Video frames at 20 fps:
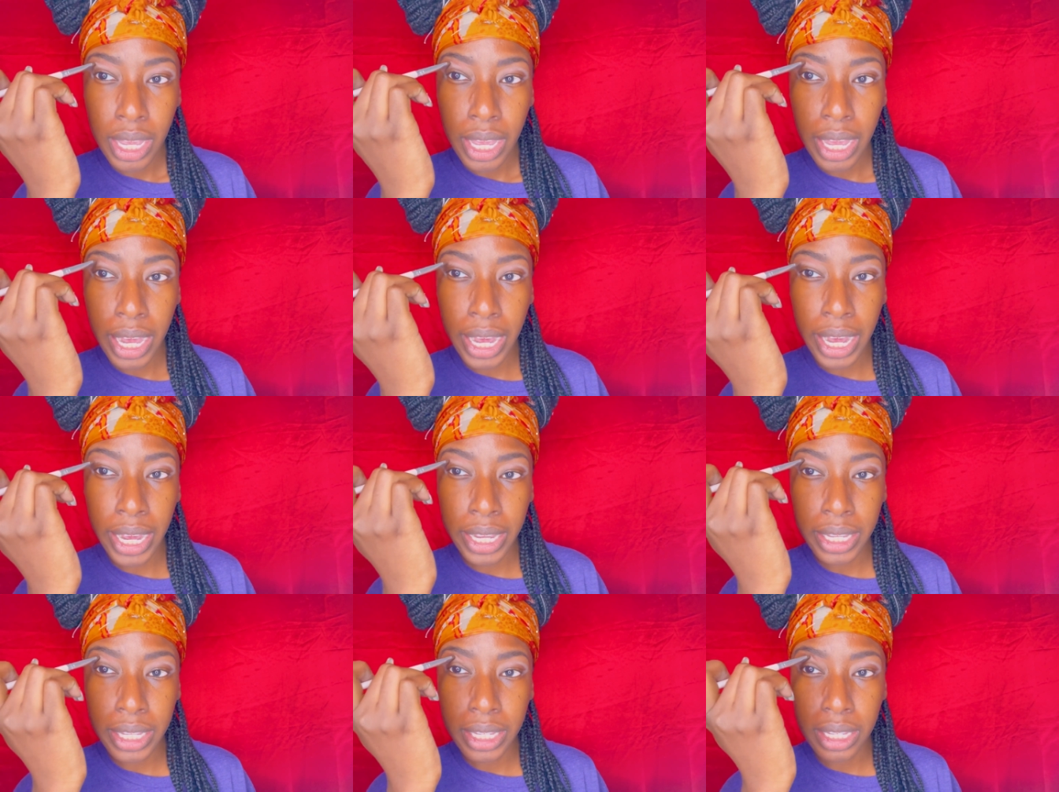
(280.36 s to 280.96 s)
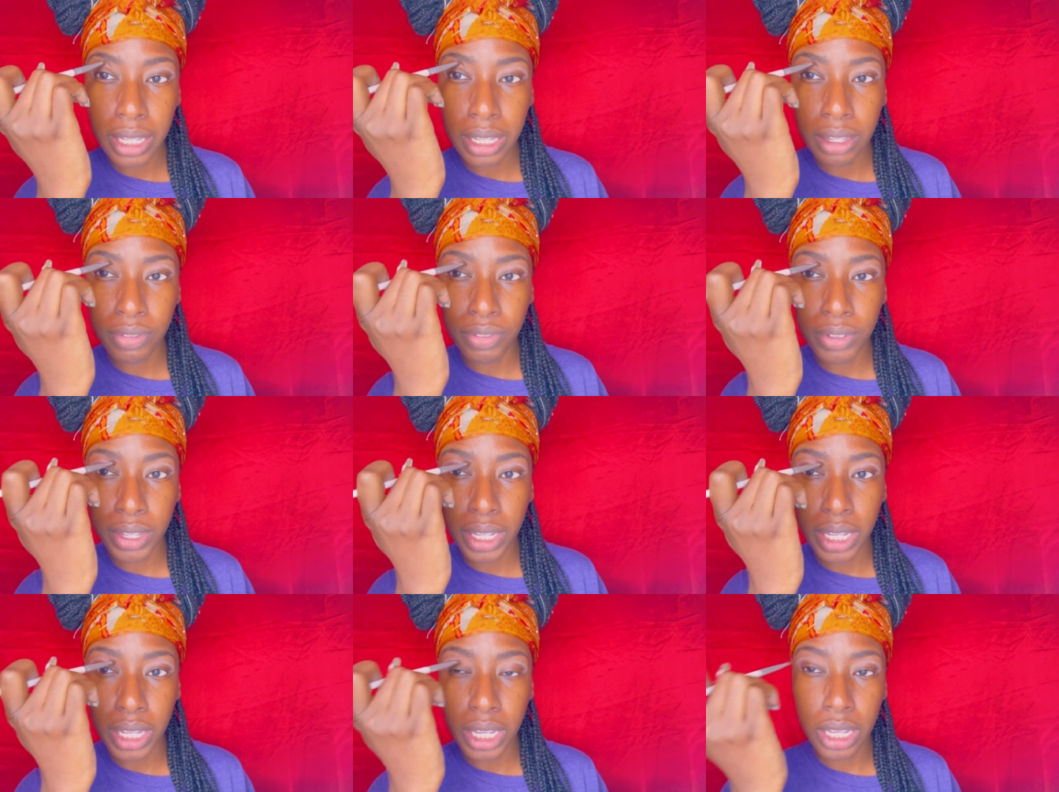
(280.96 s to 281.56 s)
I give
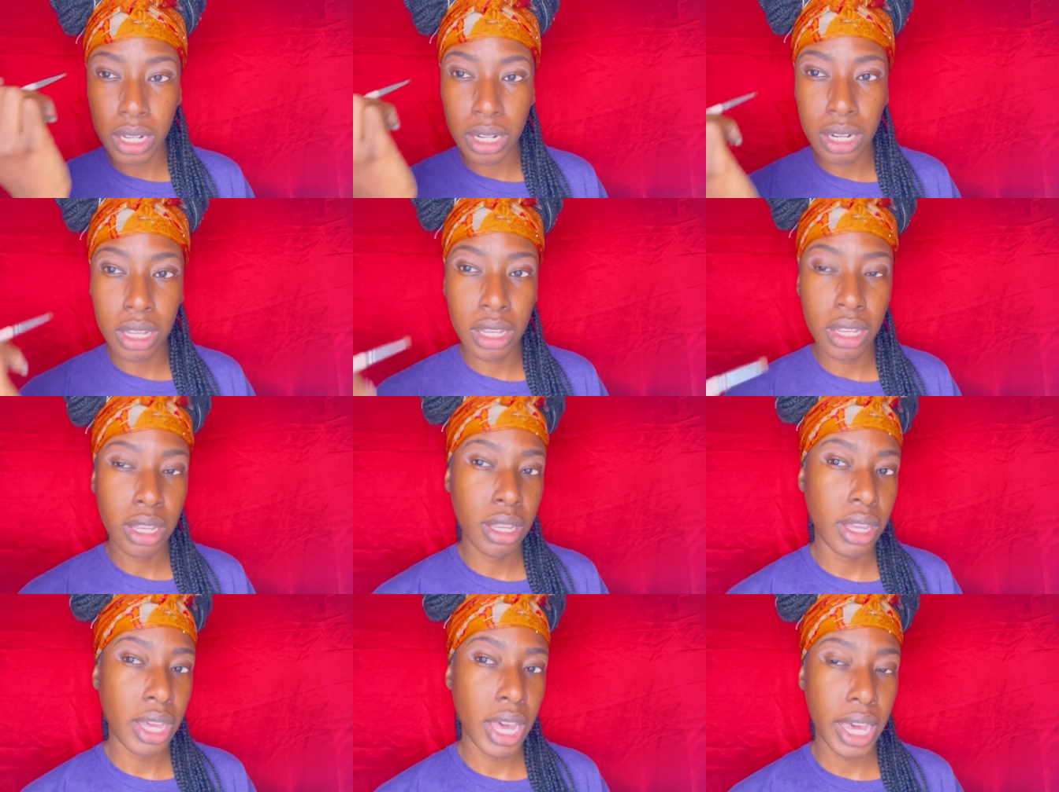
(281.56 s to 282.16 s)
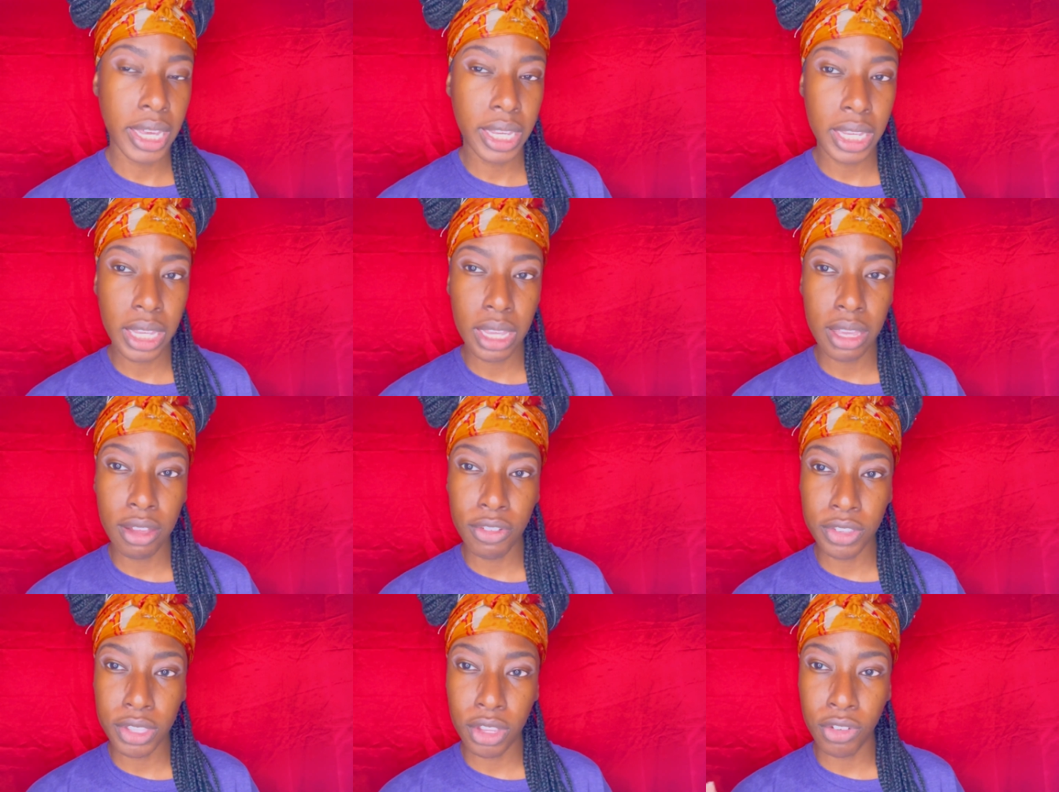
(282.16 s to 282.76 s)
the
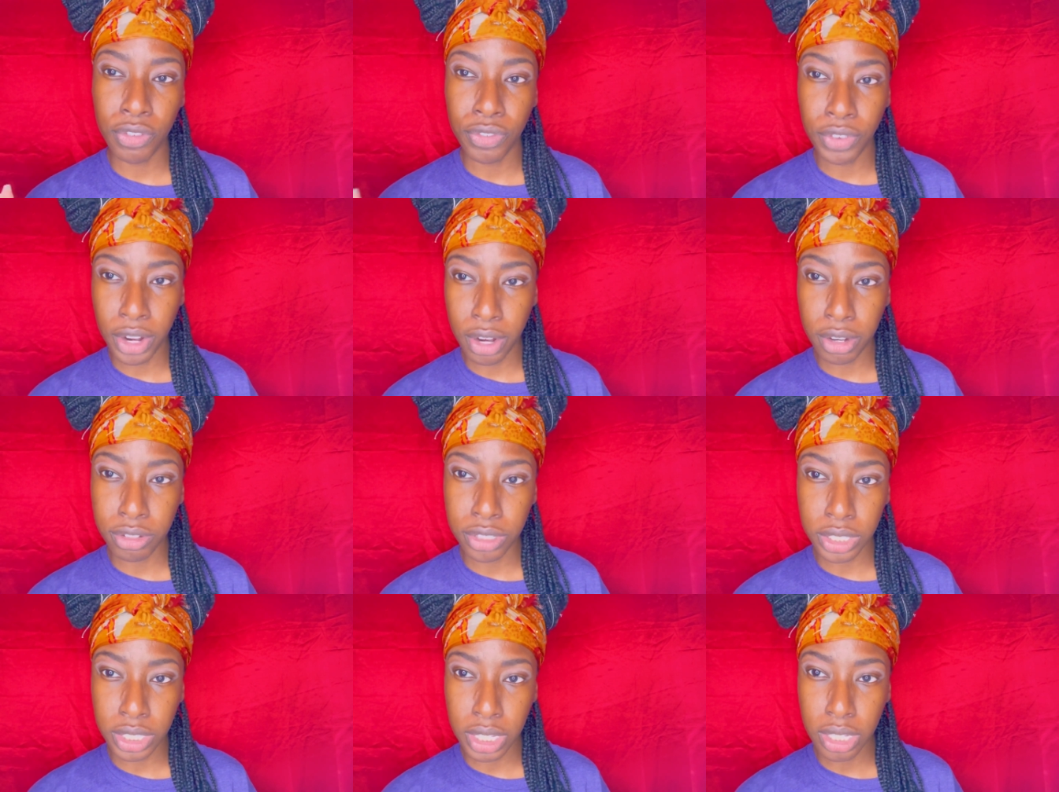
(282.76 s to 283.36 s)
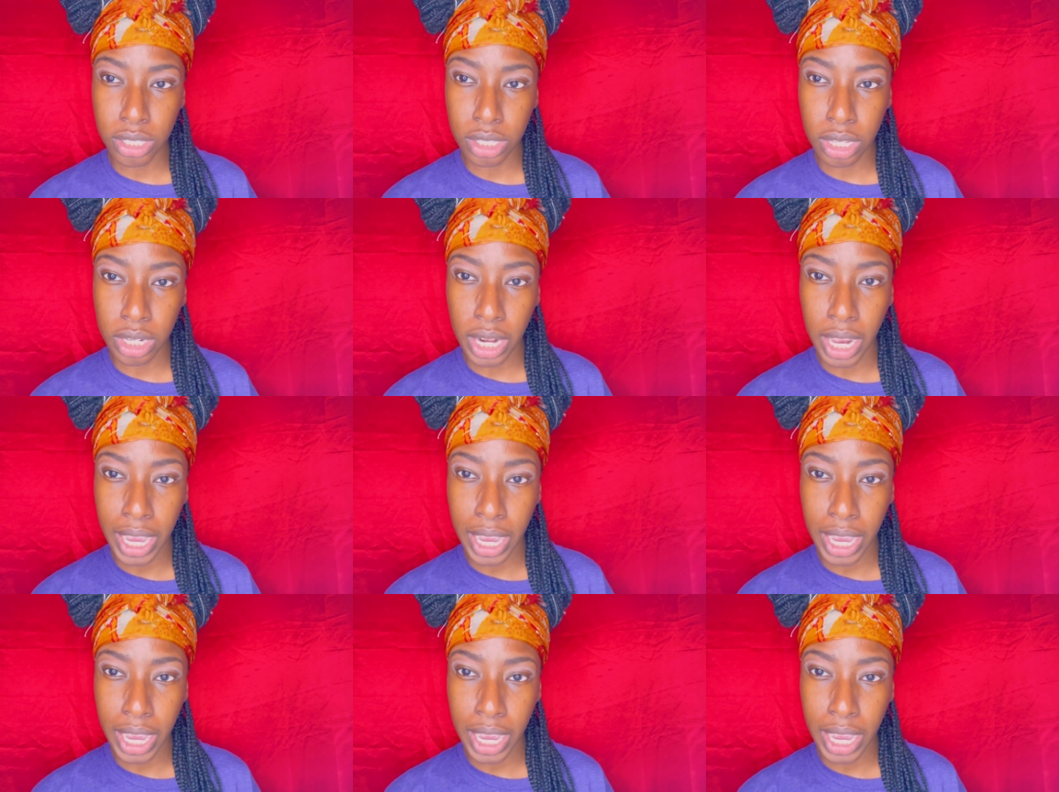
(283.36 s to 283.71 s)
first season.